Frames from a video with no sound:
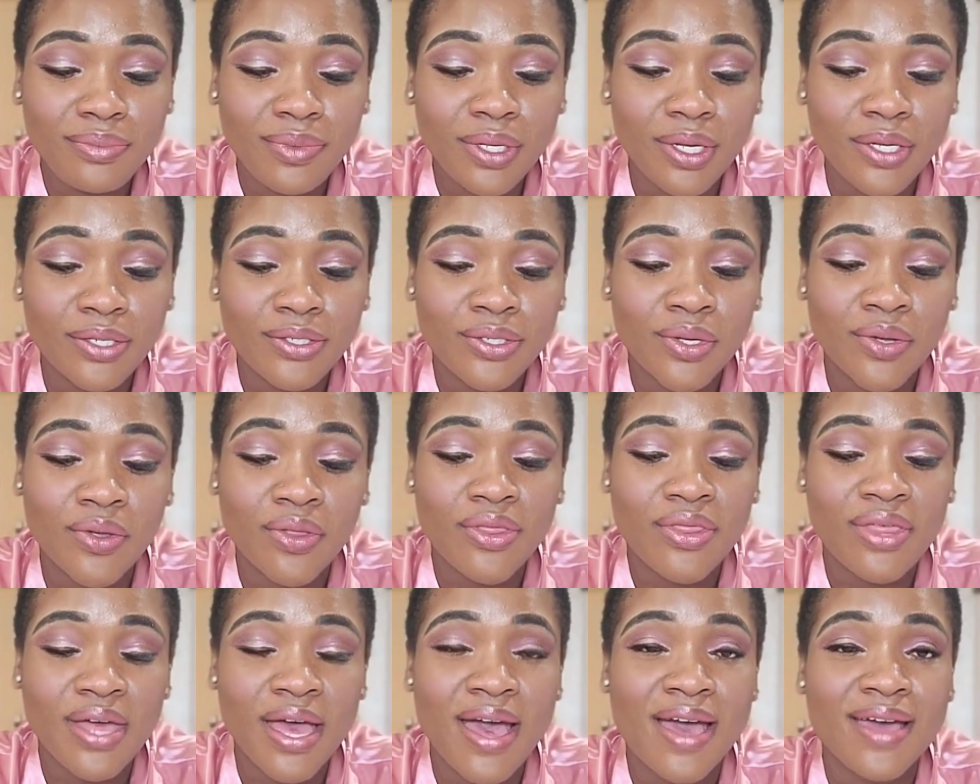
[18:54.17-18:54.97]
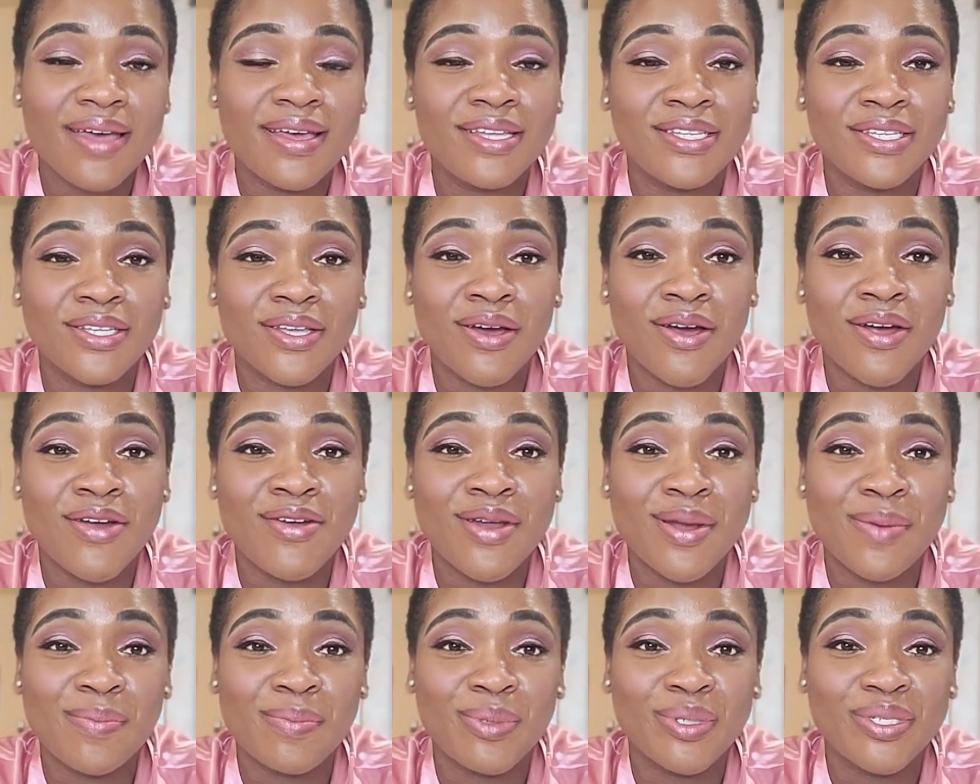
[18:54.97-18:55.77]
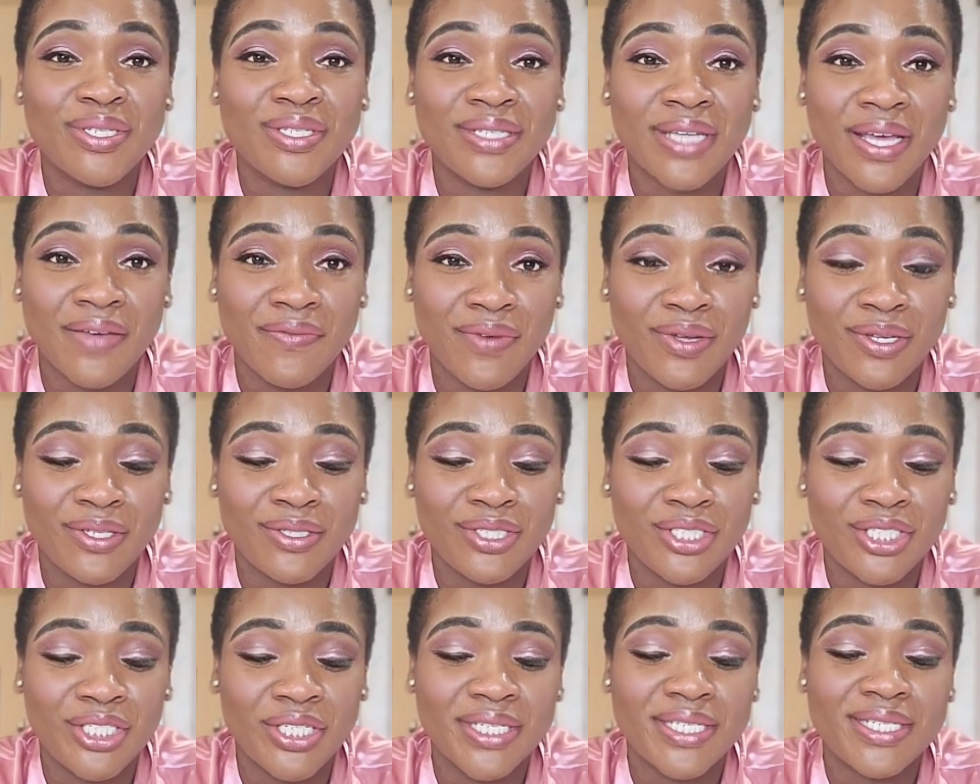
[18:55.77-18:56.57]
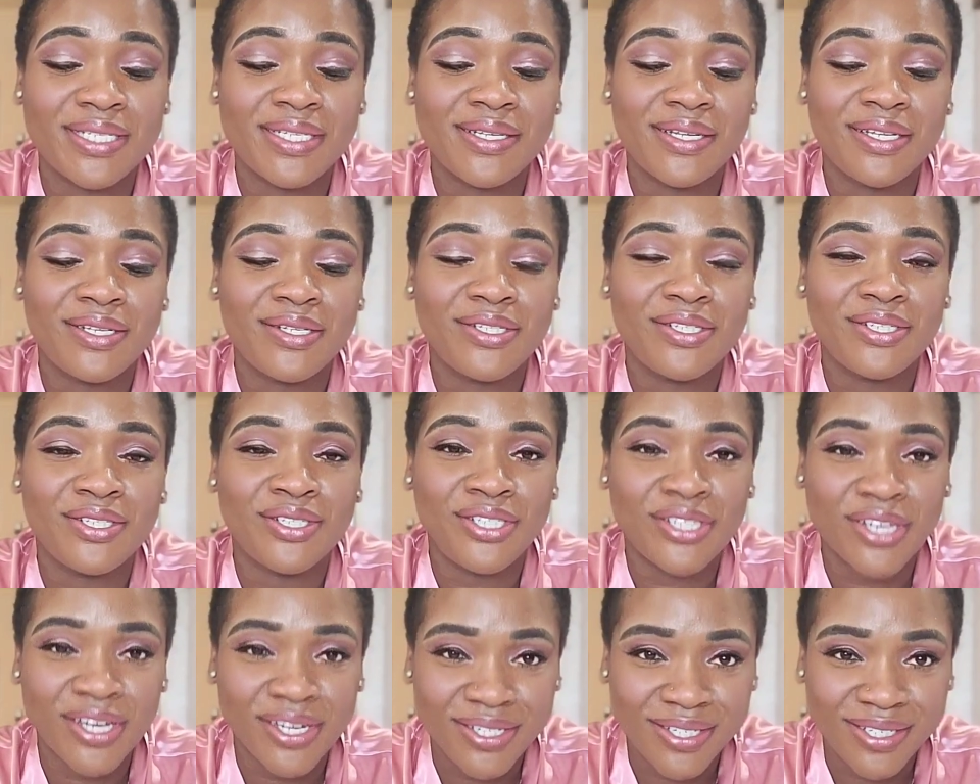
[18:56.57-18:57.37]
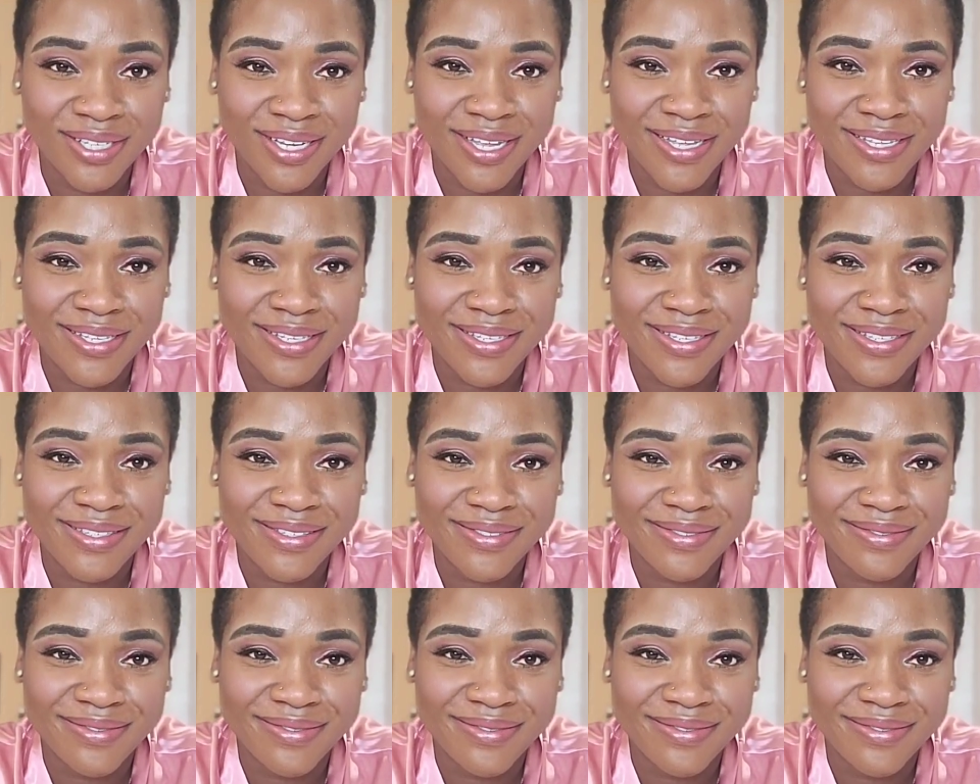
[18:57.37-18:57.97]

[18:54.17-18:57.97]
So that is our number seven. Just judge less,